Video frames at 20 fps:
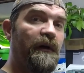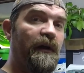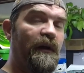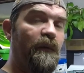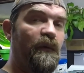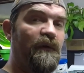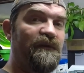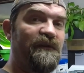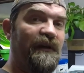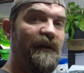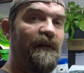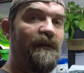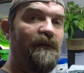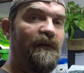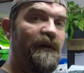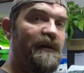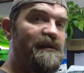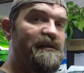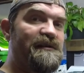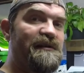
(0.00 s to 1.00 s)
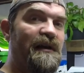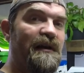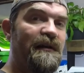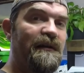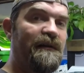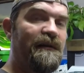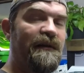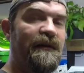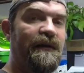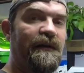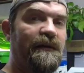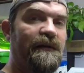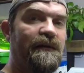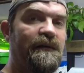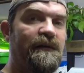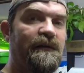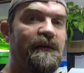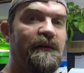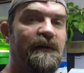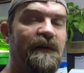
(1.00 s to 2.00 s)
It will tell you exactly
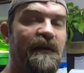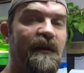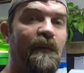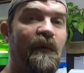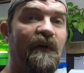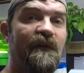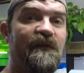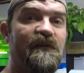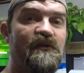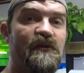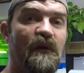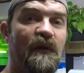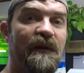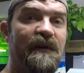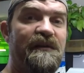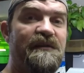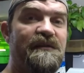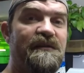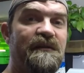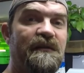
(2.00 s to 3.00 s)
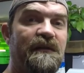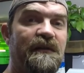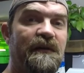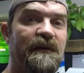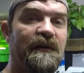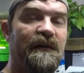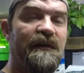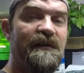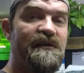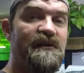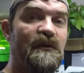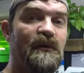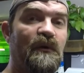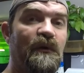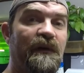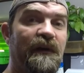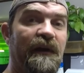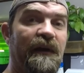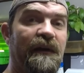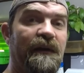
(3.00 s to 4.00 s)
the amount of solids that's going
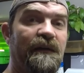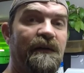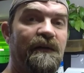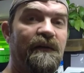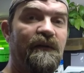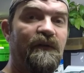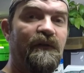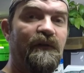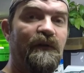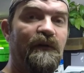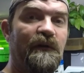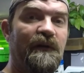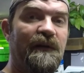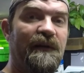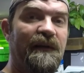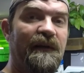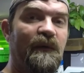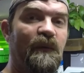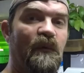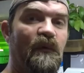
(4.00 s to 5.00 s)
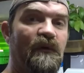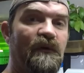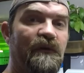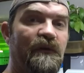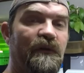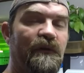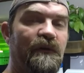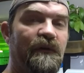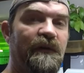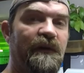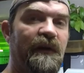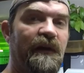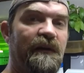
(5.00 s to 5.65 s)
into your clean water, okay?